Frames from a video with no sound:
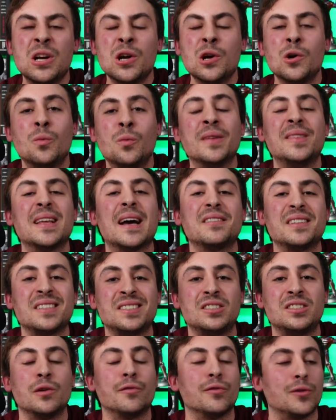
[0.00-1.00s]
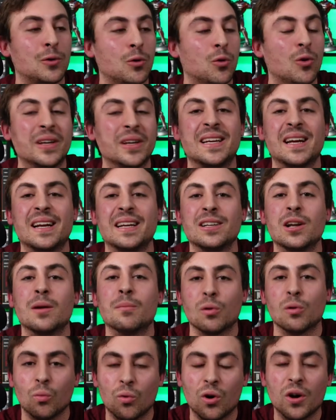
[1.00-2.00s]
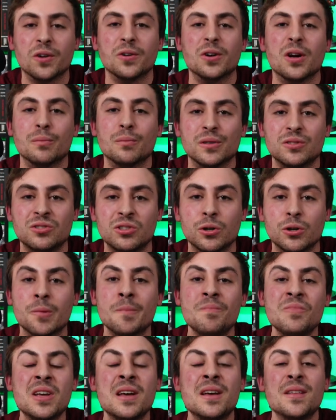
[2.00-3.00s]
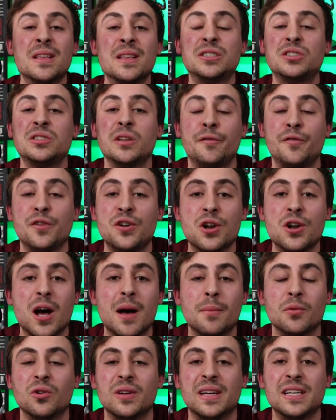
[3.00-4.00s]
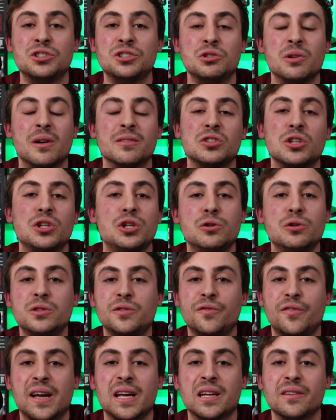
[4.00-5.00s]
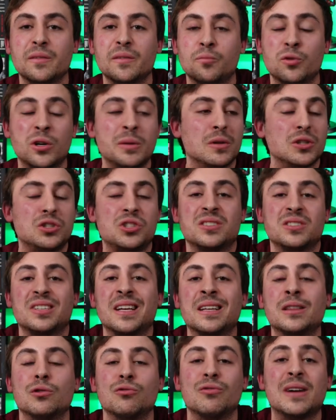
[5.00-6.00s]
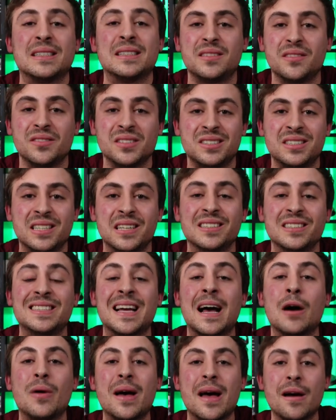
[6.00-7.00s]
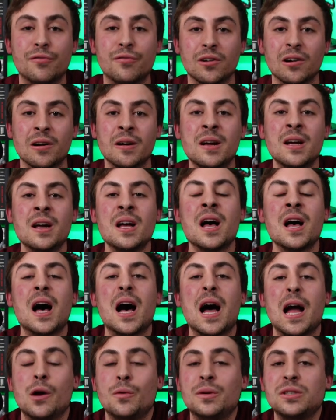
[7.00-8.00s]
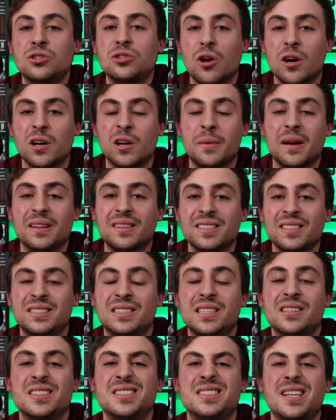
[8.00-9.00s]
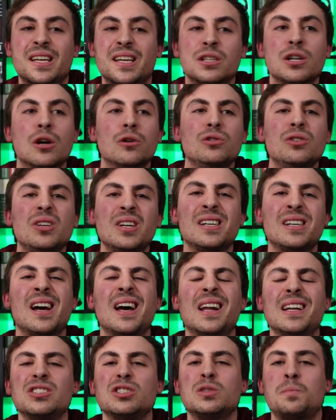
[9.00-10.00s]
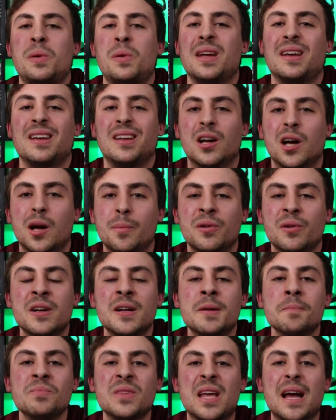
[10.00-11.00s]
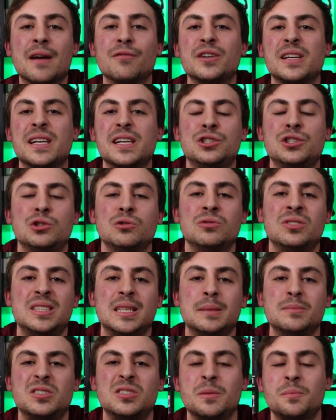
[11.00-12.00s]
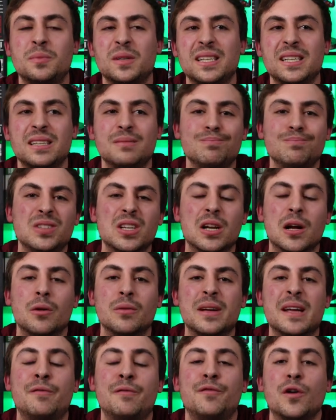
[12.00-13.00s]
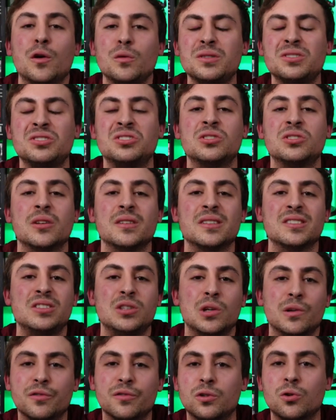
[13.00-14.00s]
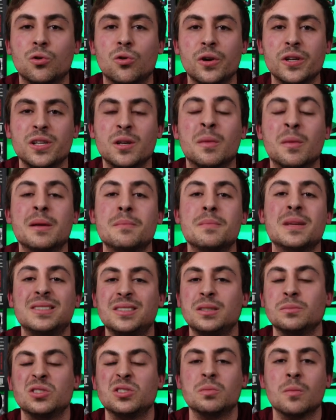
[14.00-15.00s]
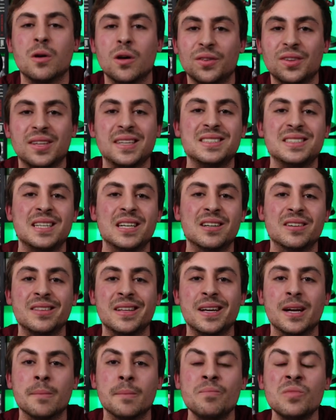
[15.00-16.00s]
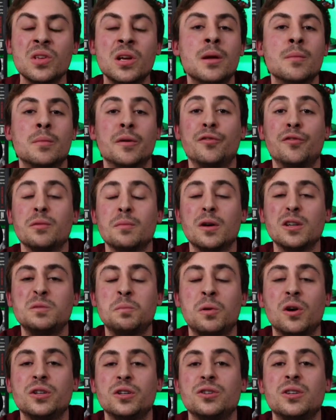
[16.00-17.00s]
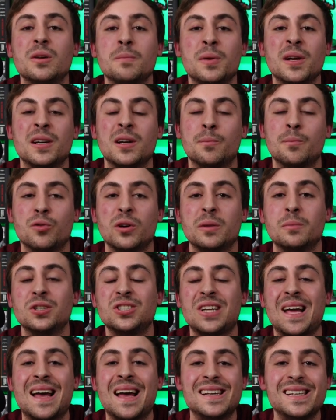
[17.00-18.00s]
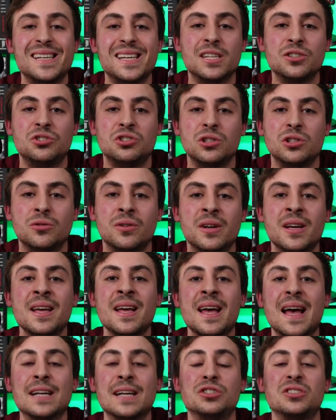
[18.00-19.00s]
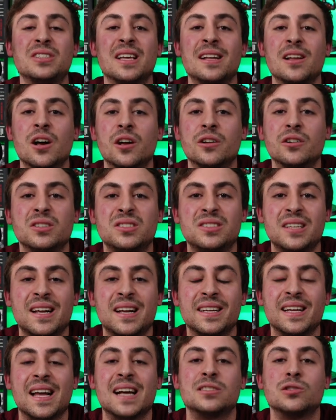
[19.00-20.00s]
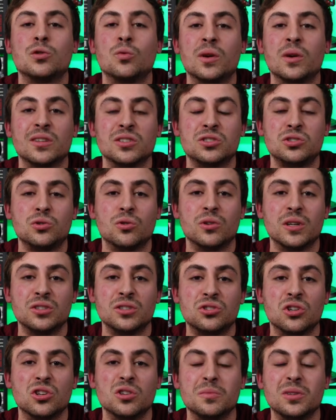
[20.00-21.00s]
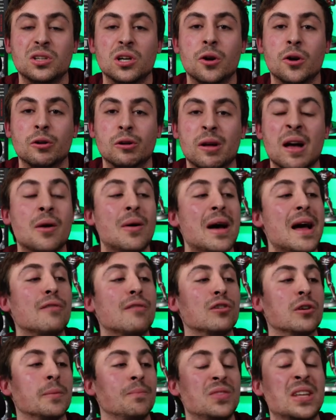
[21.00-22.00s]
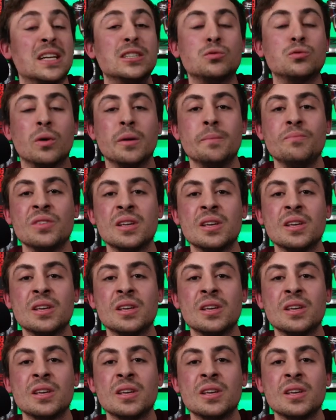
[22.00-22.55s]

without The Silver Coin getting number one or number two? This is a phenomenal issue. I was a huge fan of it, pretty much just like the rest of the series. However, I always talk about this series saying, you know, you can kind of just pick it up Every issue seems to be, you know, it focuses on the silver coin. You might miss some small things here and there, but for the most part, you can pick up pretty much any issue and just get an understanding as to where the story is going to be going. However, this one,